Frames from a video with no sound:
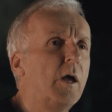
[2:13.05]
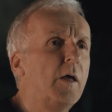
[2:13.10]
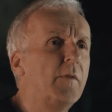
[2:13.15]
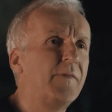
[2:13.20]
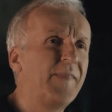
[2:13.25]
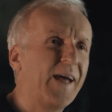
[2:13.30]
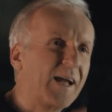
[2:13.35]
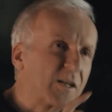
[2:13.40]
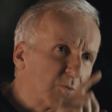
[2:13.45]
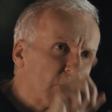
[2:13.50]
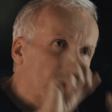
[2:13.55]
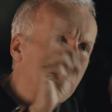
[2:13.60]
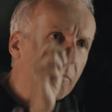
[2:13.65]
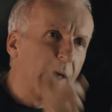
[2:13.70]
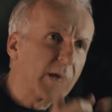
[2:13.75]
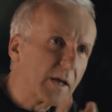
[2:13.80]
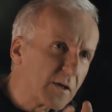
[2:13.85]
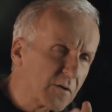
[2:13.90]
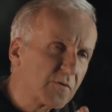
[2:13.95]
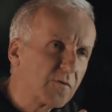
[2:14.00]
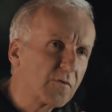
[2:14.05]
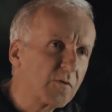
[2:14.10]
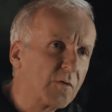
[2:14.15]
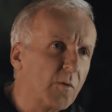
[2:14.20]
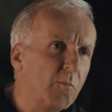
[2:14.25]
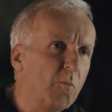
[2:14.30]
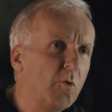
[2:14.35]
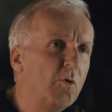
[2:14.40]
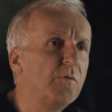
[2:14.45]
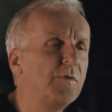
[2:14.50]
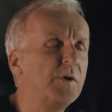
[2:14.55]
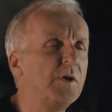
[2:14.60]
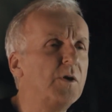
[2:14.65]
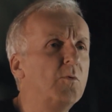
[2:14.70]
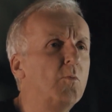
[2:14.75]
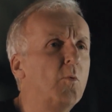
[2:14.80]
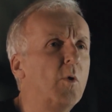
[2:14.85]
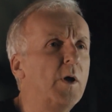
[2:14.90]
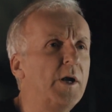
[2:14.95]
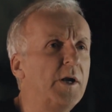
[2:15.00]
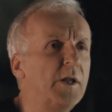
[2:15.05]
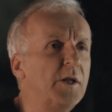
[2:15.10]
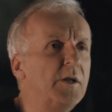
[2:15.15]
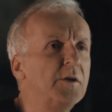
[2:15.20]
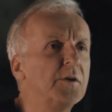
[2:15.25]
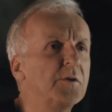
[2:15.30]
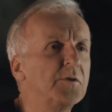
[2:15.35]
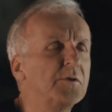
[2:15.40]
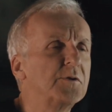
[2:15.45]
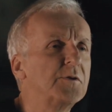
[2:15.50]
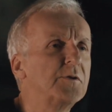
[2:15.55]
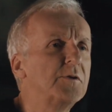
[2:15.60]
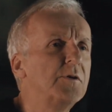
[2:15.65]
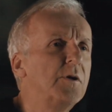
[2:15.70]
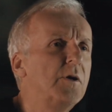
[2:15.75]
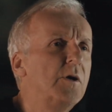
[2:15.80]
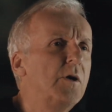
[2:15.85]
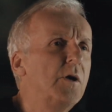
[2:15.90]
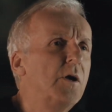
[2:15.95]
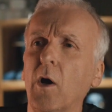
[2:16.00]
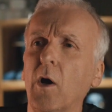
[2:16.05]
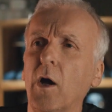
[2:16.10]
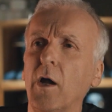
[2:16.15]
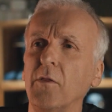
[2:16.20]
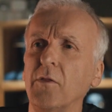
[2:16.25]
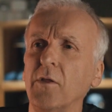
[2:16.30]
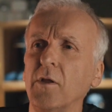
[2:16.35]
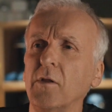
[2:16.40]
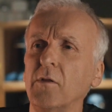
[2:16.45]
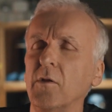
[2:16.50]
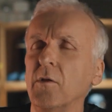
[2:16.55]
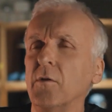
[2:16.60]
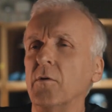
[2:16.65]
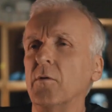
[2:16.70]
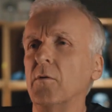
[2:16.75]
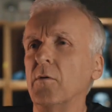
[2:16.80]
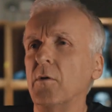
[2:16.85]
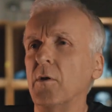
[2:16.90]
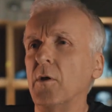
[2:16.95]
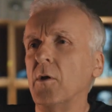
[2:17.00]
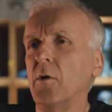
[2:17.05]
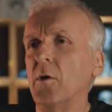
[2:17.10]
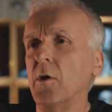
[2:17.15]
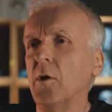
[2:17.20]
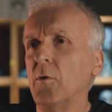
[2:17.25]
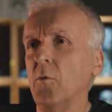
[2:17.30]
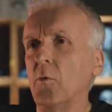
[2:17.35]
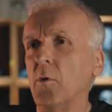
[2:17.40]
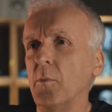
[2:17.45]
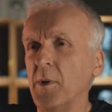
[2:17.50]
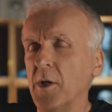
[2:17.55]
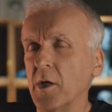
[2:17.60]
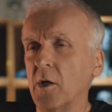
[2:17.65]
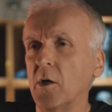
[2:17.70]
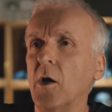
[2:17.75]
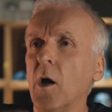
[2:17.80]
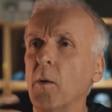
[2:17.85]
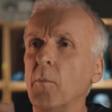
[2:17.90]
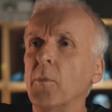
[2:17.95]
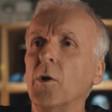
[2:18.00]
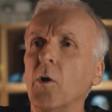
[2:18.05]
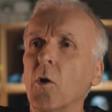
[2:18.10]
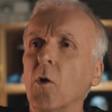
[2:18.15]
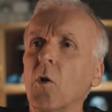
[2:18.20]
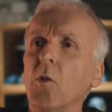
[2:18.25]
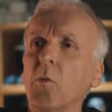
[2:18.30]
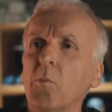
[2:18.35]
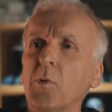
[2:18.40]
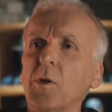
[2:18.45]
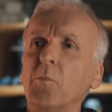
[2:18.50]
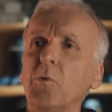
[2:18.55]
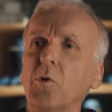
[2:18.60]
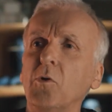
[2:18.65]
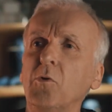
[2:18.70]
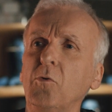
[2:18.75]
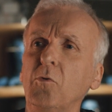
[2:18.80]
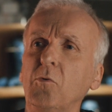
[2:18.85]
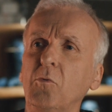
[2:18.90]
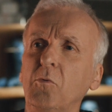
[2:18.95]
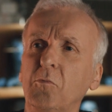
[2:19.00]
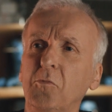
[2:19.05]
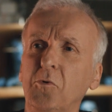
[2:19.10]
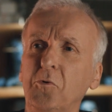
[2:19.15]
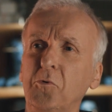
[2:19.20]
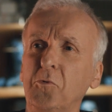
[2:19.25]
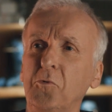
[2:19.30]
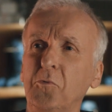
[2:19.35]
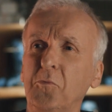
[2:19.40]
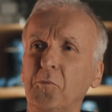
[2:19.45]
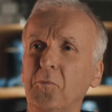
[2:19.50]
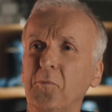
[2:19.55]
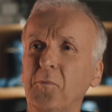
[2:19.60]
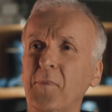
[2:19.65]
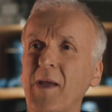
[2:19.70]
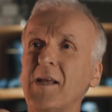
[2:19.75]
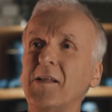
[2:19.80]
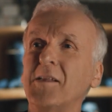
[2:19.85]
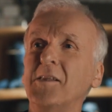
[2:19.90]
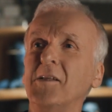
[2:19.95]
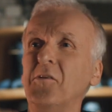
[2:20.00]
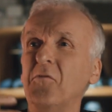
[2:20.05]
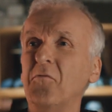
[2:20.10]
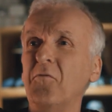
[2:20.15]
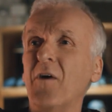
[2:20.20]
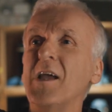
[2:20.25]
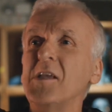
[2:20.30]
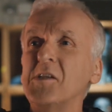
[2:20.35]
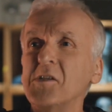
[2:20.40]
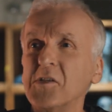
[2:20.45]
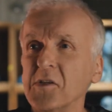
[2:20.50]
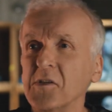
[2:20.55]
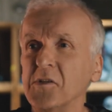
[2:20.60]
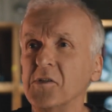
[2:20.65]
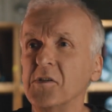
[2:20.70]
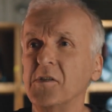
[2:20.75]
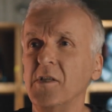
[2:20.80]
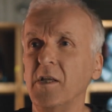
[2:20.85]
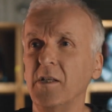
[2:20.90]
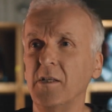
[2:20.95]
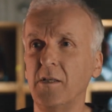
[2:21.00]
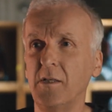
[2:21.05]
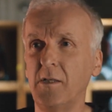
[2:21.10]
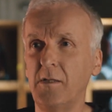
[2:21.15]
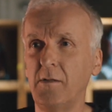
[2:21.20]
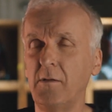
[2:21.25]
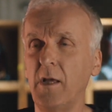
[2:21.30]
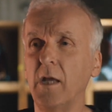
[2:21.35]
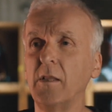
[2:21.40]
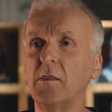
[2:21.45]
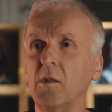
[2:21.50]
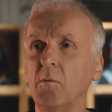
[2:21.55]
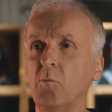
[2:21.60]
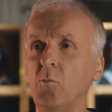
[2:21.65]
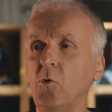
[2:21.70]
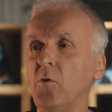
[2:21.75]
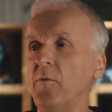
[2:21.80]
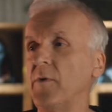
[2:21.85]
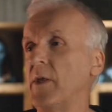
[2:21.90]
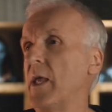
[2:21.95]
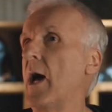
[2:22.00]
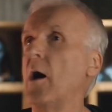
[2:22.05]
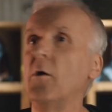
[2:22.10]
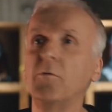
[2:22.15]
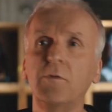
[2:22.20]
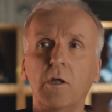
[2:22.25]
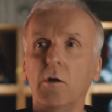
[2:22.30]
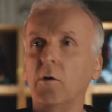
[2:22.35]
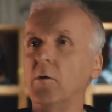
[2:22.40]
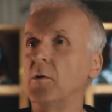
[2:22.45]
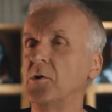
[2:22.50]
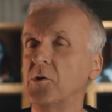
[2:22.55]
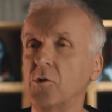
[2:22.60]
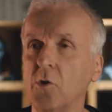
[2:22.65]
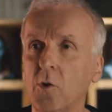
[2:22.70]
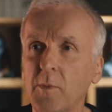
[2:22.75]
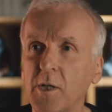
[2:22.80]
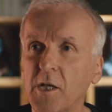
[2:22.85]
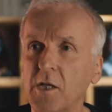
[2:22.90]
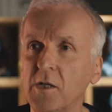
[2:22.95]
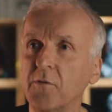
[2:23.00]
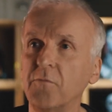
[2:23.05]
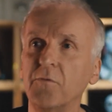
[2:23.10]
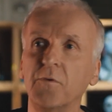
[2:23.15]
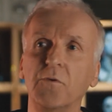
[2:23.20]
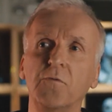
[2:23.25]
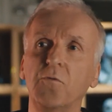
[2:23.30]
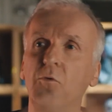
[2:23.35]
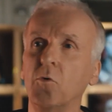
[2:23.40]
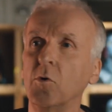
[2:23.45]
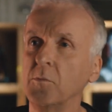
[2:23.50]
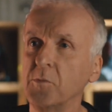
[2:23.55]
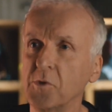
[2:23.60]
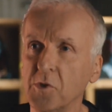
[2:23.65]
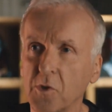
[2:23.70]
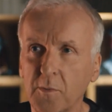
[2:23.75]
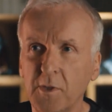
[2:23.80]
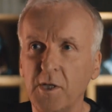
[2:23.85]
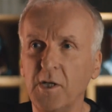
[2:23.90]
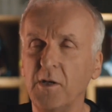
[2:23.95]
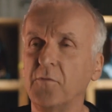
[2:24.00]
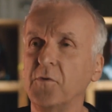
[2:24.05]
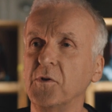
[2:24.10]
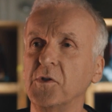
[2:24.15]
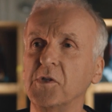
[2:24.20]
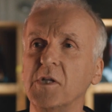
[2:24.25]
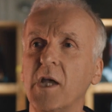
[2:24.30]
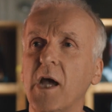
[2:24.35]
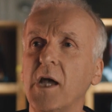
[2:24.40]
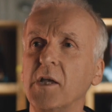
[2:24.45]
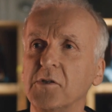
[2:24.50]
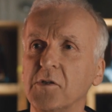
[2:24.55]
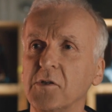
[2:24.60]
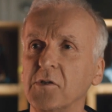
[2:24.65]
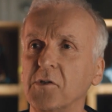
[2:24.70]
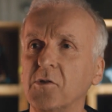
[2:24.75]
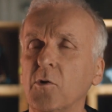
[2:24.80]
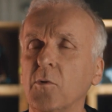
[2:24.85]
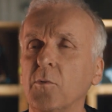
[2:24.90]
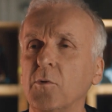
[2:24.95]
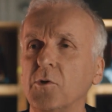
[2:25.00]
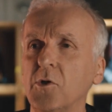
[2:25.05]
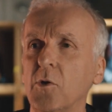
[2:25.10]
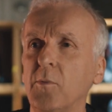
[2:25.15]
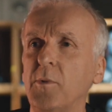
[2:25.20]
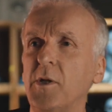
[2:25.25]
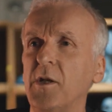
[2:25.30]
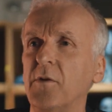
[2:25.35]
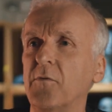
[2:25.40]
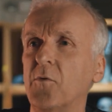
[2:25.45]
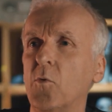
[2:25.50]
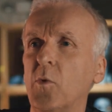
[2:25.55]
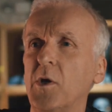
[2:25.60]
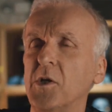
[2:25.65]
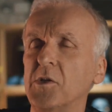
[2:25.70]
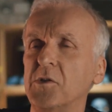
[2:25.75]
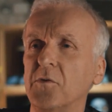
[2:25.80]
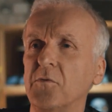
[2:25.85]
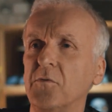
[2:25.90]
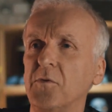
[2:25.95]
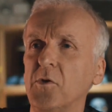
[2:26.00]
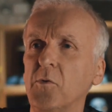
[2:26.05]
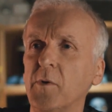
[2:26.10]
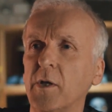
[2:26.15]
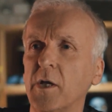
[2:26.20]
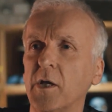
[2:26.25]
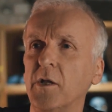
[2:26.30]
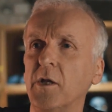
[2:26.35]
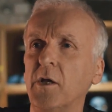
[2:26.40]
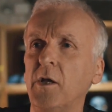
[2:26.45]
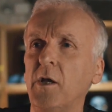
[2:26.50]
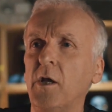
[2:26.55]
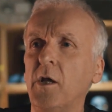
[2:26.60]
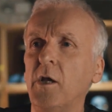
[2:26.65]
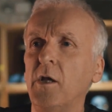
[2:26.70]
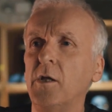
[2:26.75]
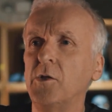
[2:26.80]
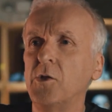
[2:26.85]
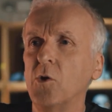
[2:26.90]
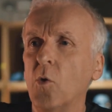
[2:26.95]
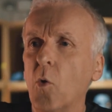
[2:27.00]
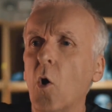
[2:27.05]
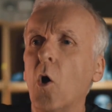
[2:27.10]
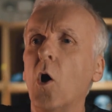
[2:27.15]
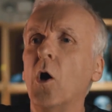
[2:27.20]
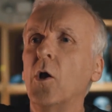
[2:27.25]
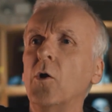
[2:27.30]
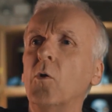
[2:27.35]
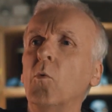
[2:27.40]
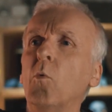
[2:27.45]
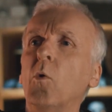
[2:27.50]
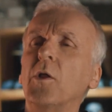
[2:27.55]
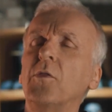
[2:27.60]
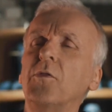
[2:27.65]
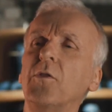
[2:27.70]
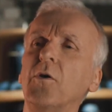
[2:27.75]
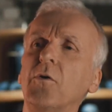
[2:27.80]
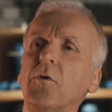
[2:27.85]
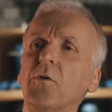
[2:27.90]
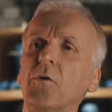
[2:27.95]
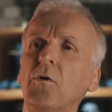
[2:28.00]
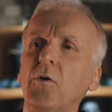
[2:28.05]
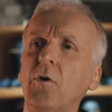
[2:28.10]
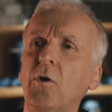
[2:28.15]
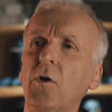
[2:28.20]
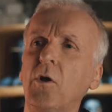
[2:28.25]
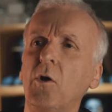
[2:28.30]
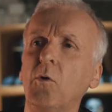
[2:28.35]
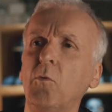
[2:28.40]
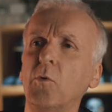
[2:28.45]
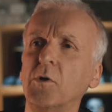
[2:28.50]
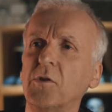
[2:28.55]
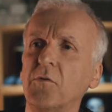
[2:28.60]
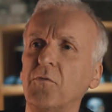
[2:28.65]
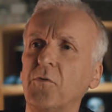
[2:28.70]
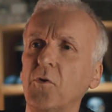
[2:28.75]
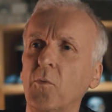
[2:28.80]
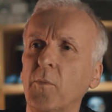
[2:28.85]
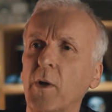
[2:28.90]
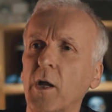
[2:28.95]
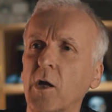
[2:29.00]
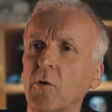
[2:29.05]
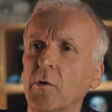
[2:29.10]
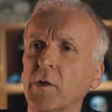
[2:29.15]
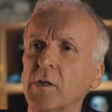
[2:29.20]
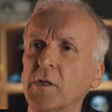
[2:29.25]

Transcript: And that's what makes the movie what it is. I think that it would be incumbent on all the people who, who make the devices that get the movie out there in so many different forms, so many different sizes, so, so many different ways of viewing it, to honor what the, what the filmmaker